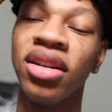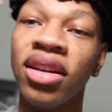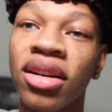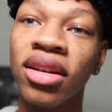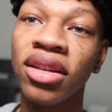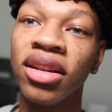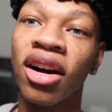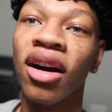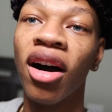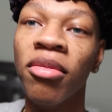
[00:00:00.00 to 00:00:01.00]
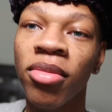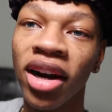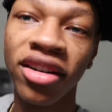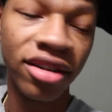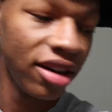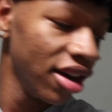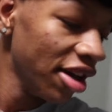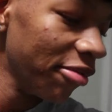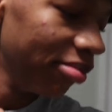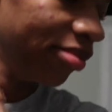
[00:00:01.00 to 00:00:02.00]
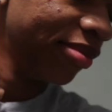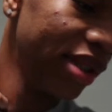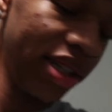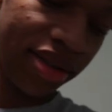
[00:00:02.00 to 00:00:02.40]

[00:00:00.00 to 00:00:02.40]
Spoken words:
You know, a little albino. But,